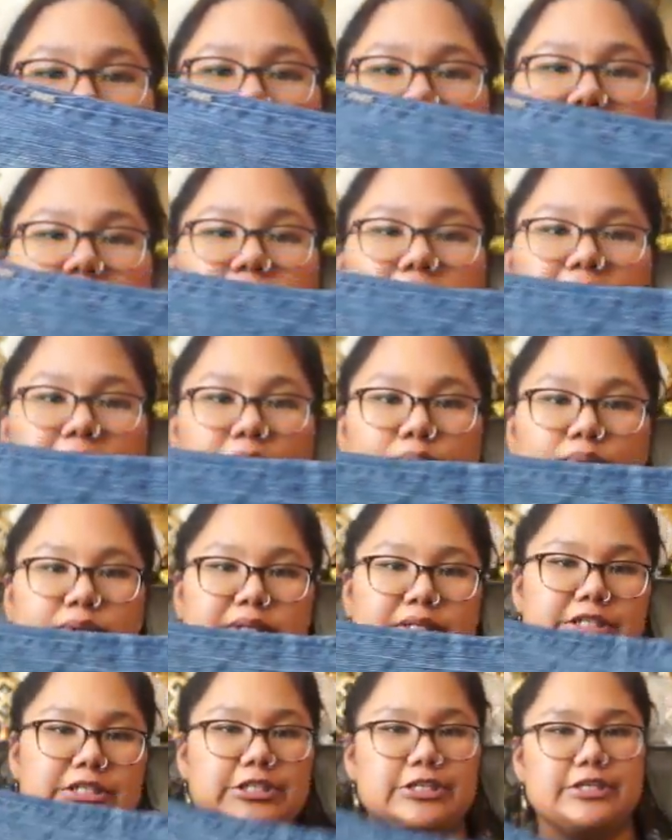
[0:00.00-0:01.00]
that like
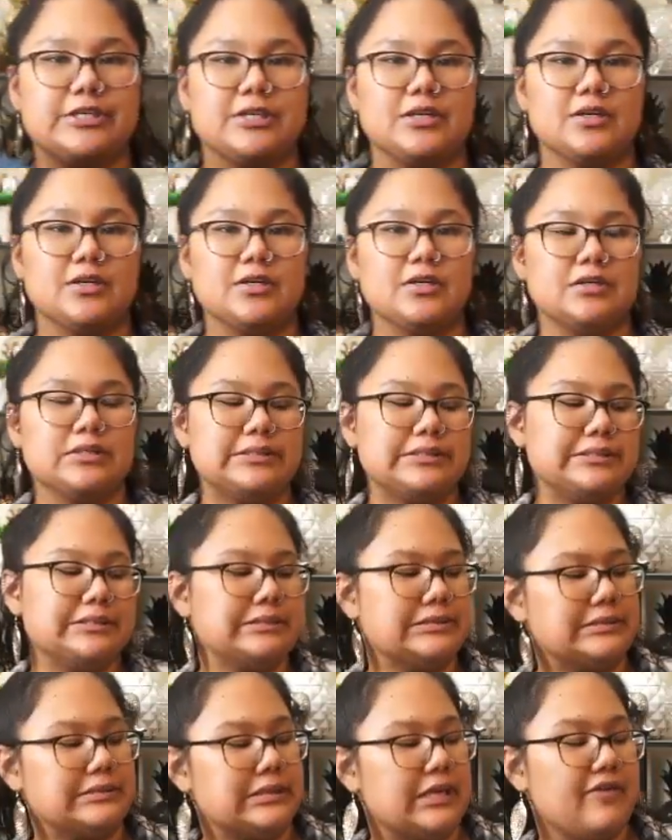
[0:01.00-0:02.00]

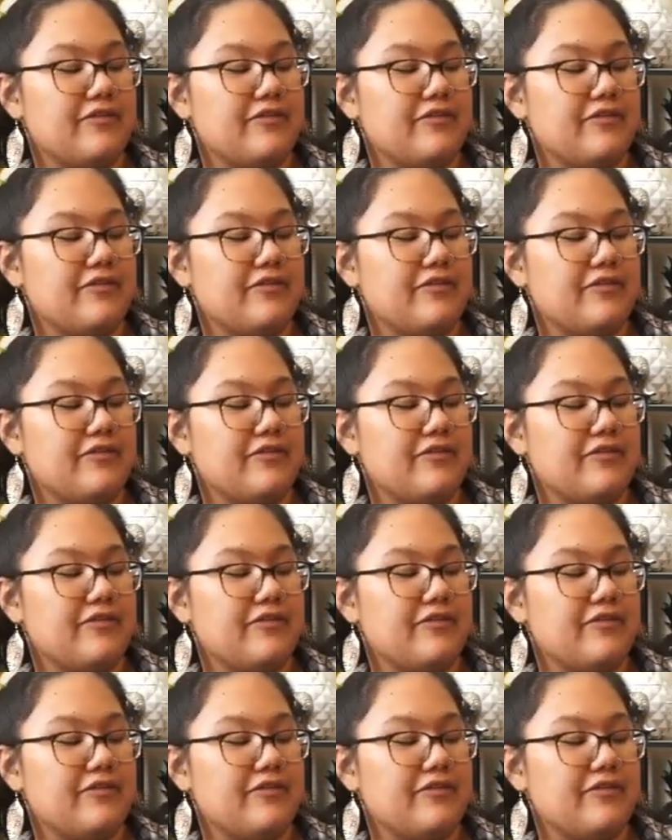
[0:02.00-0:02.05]
bleaching